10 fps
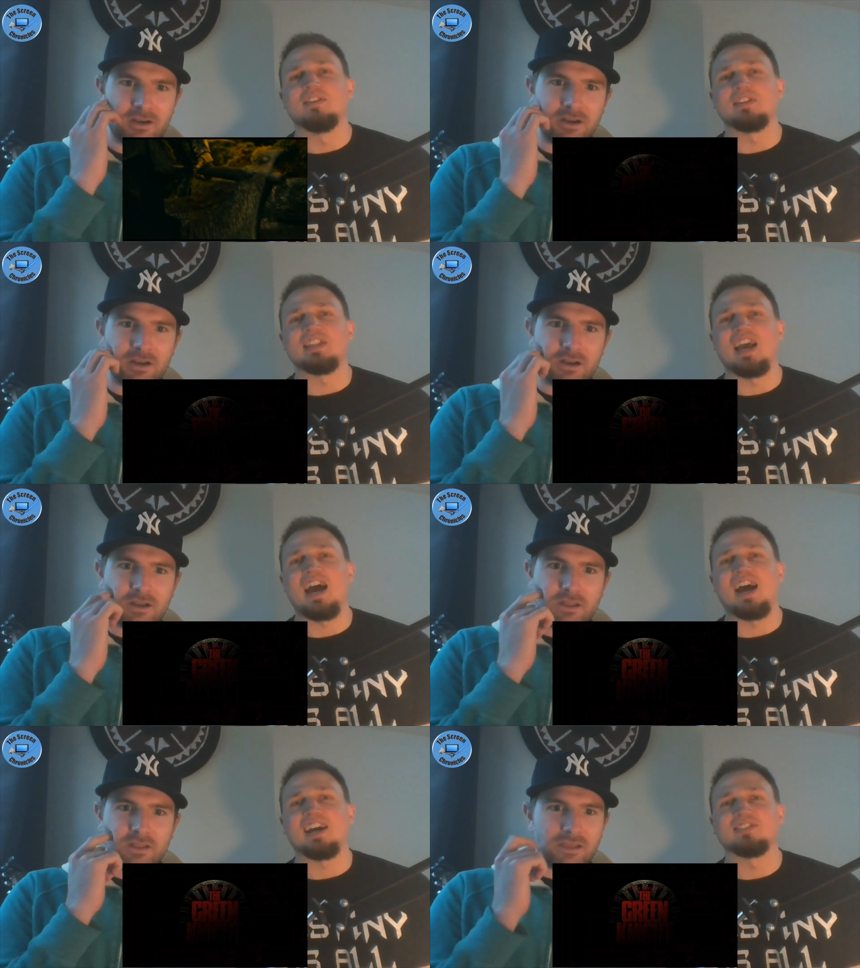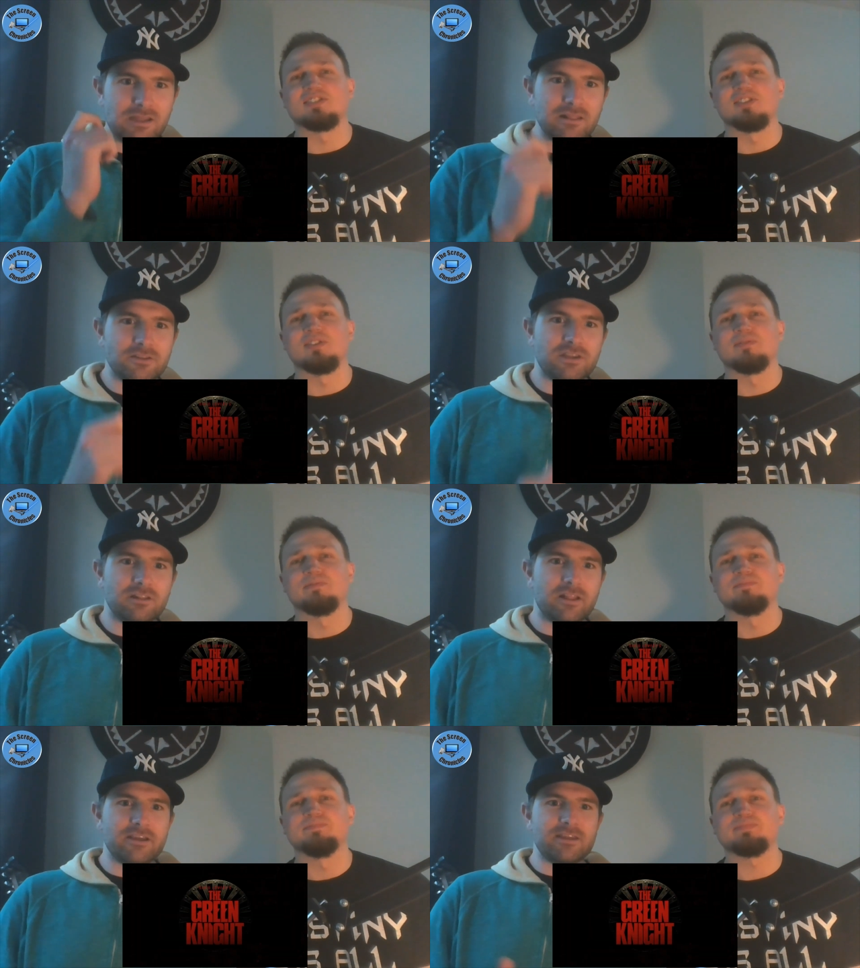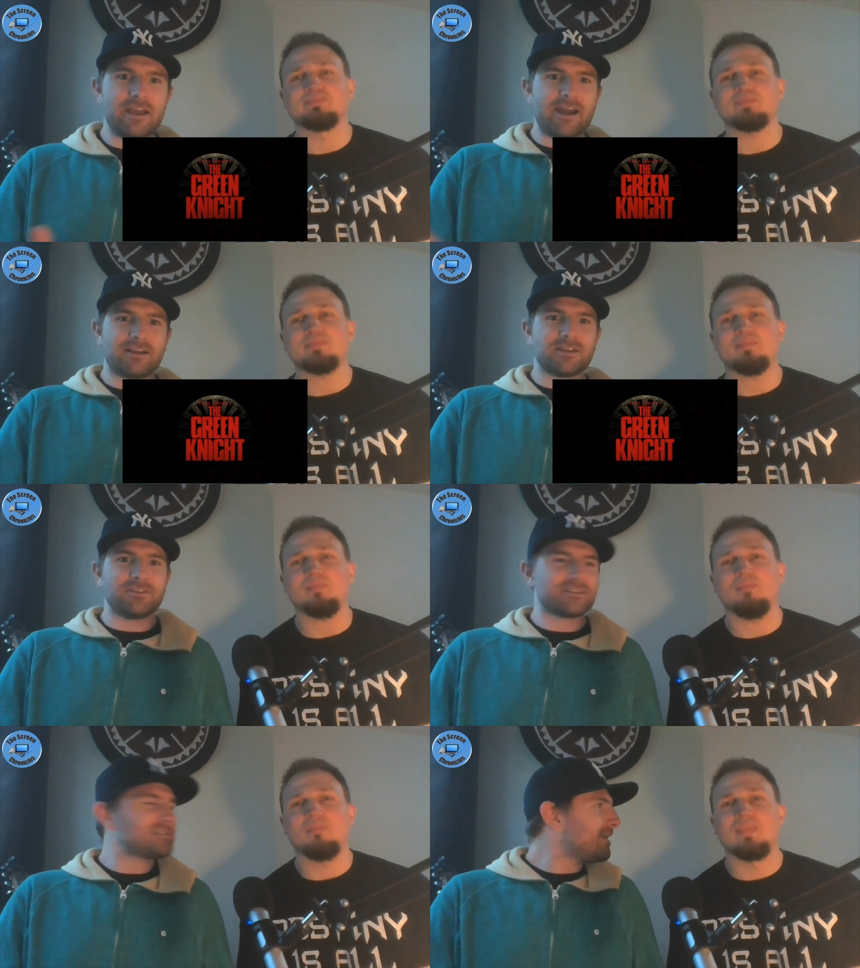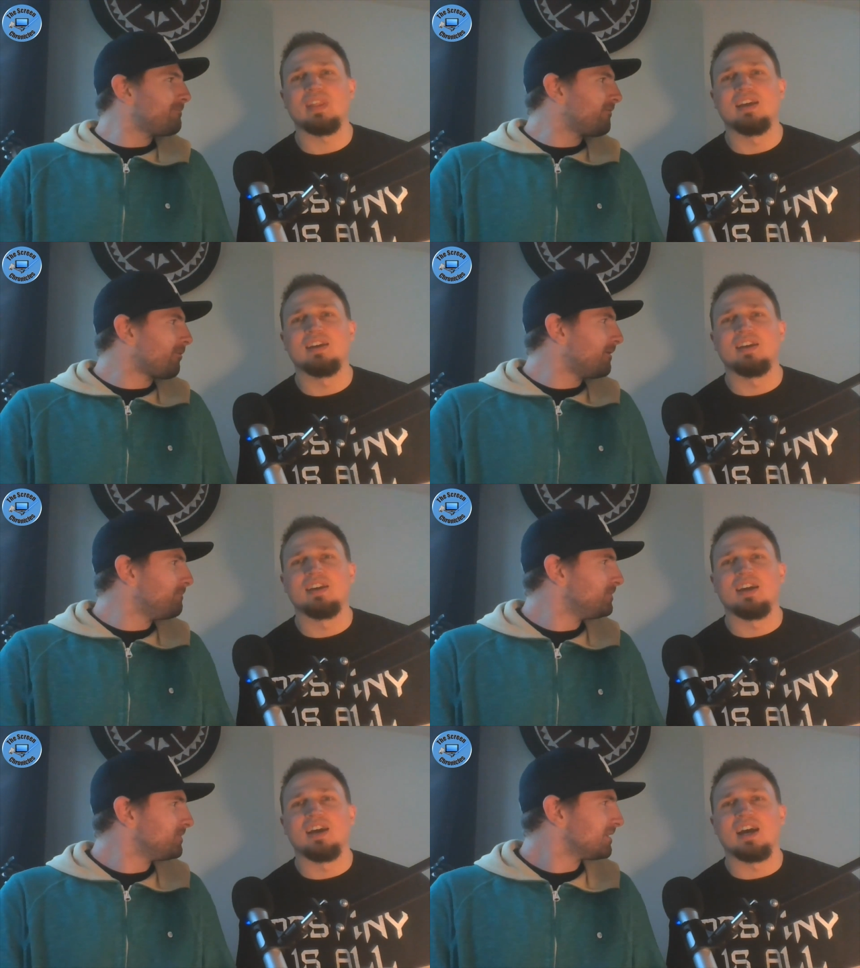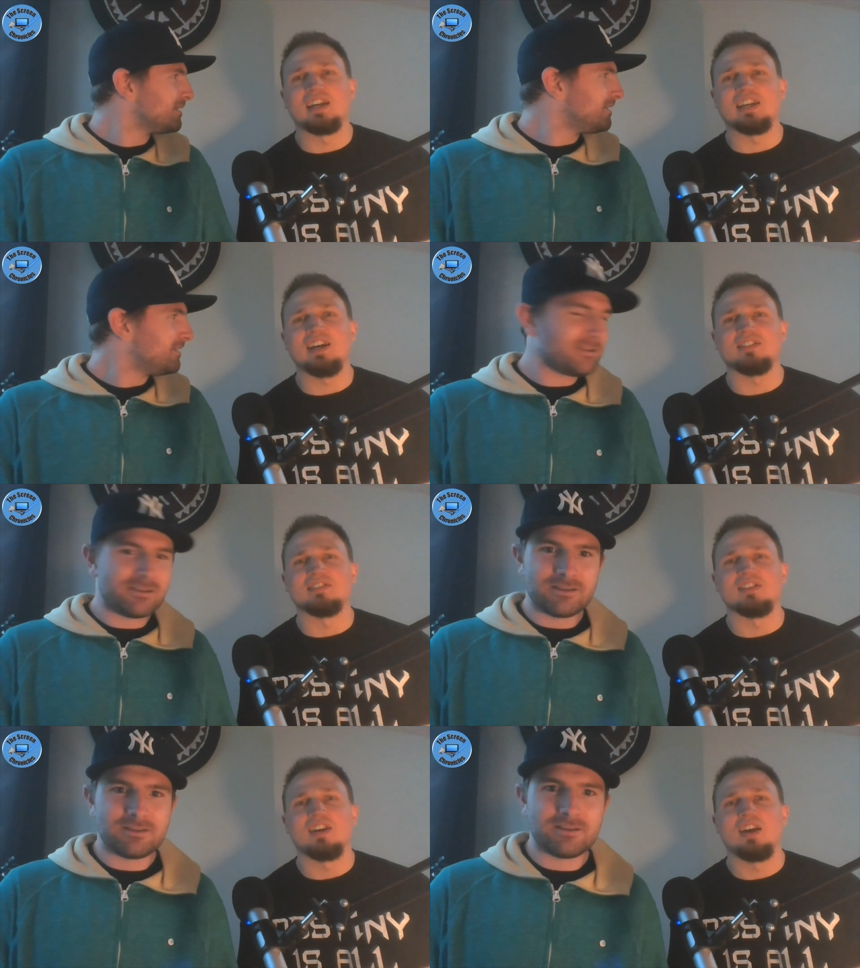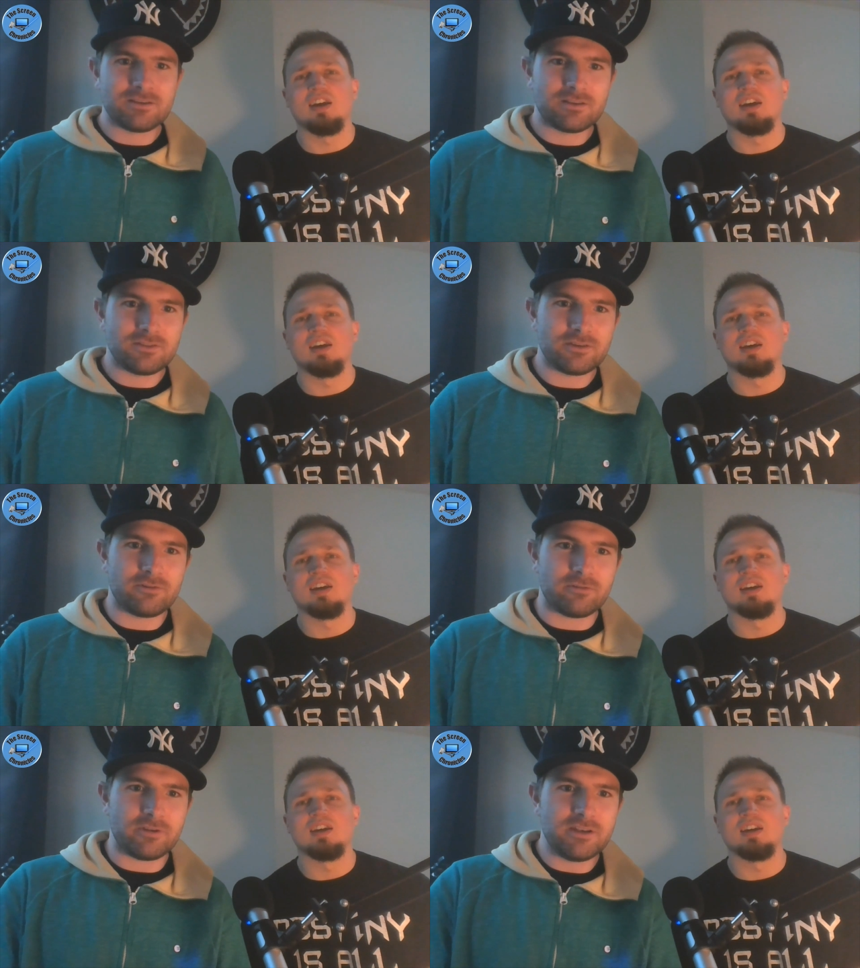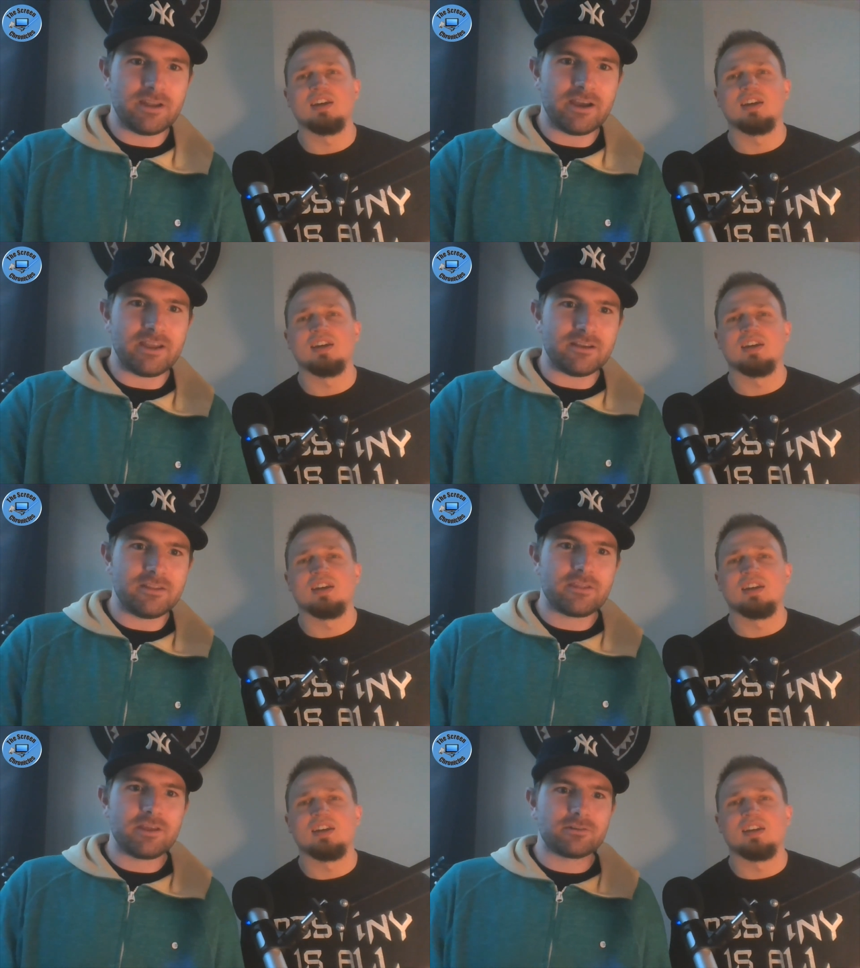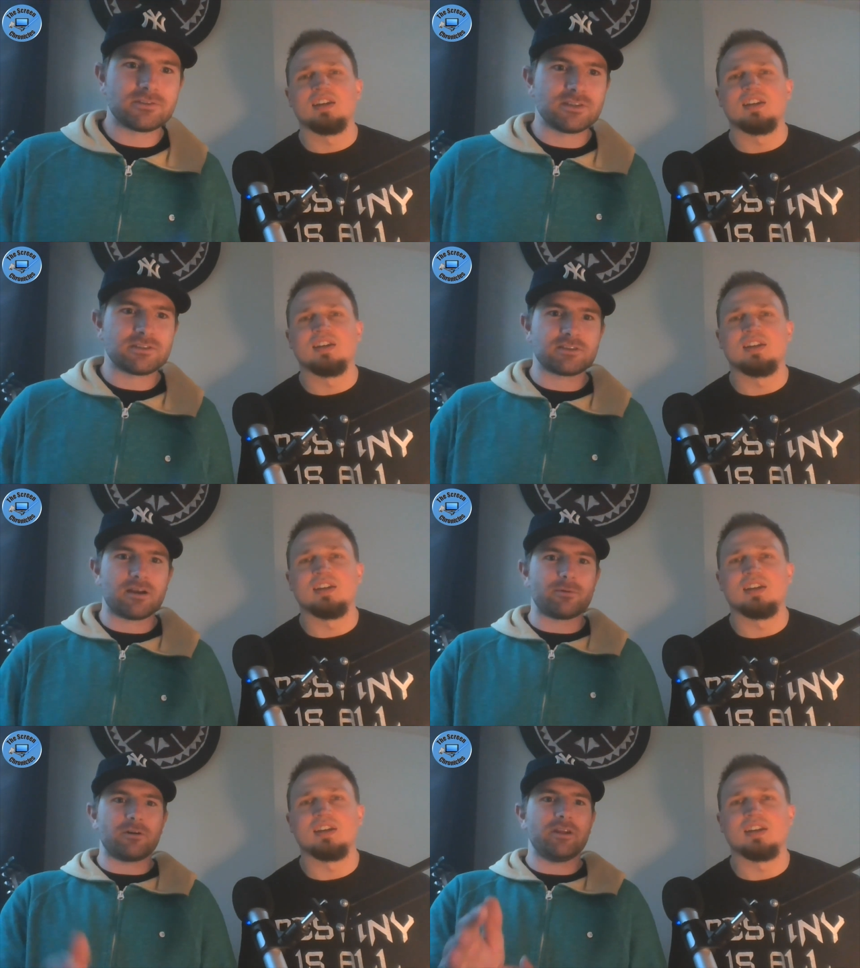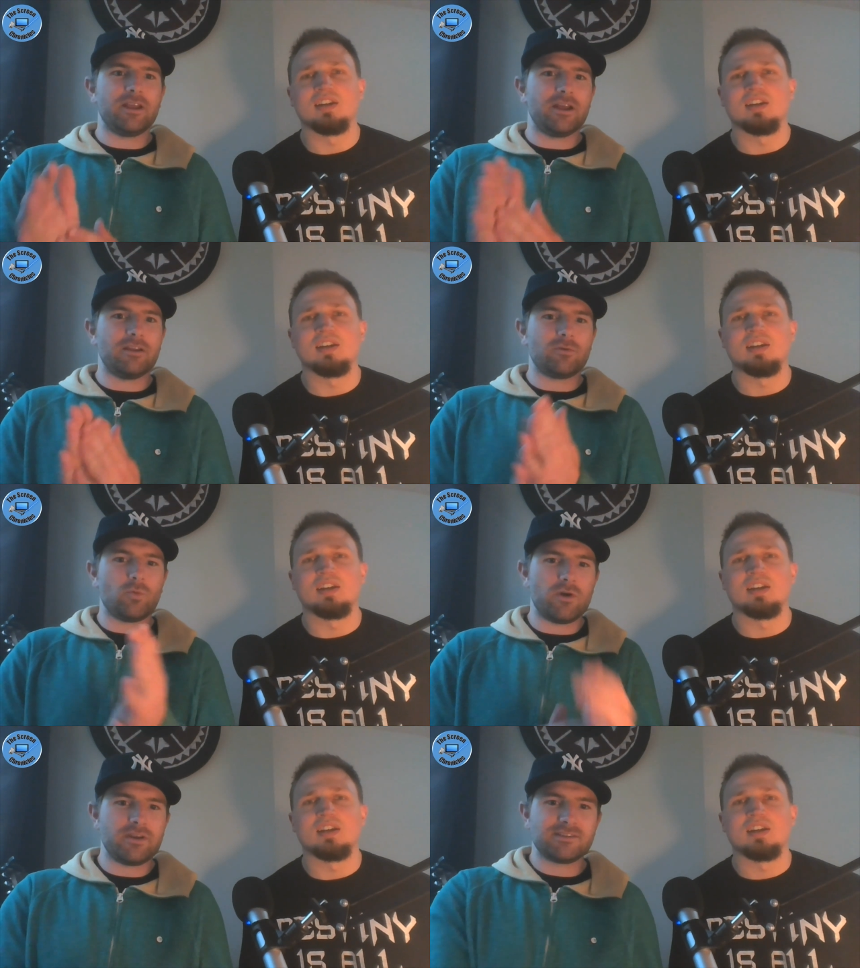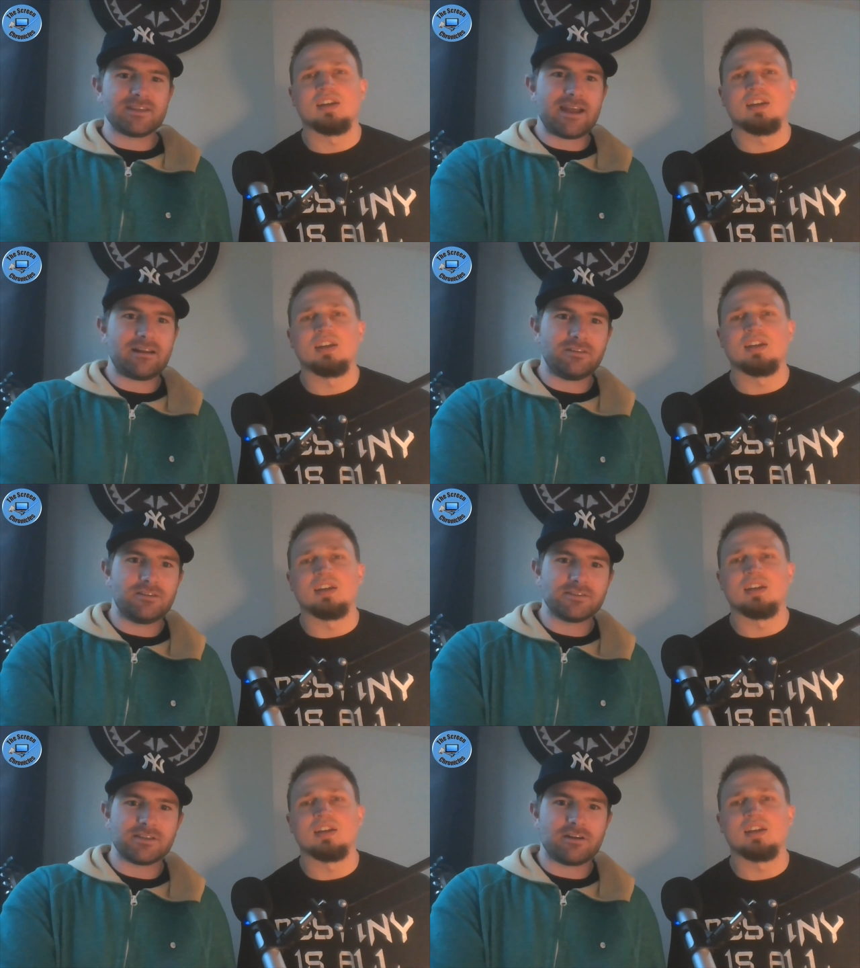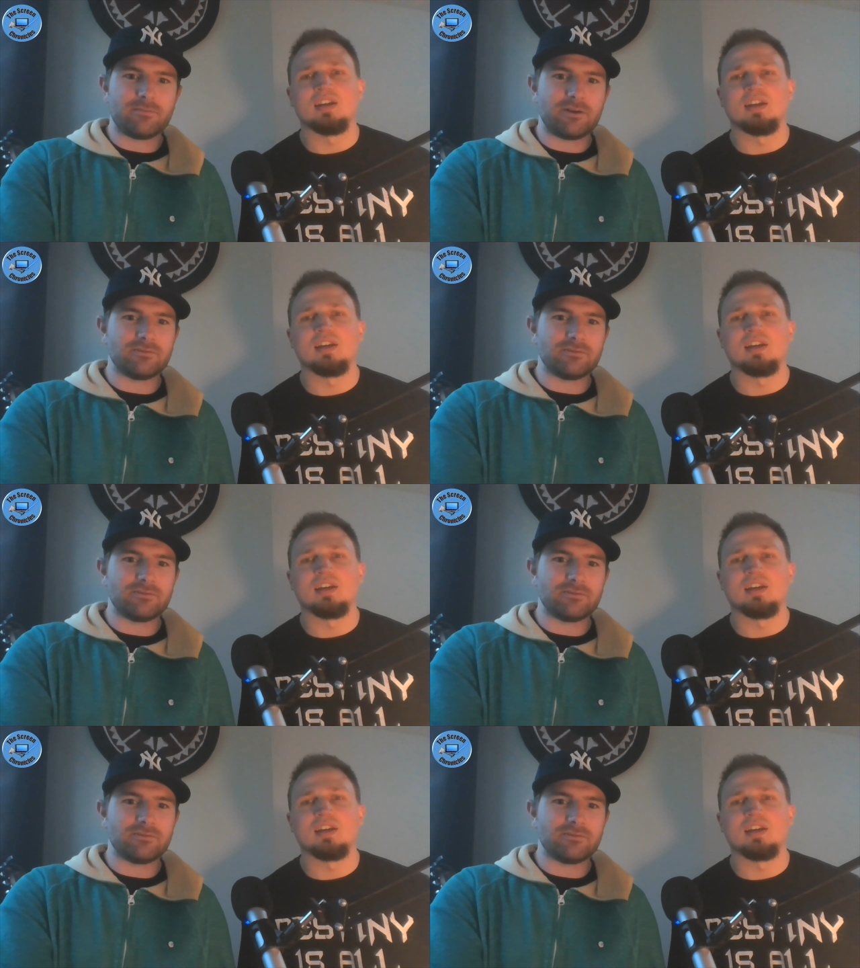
Speaker 1: The axe. He, he laid the axe on the step for him guess. The Green Knight in theaters this summer. And when exactly does it come out?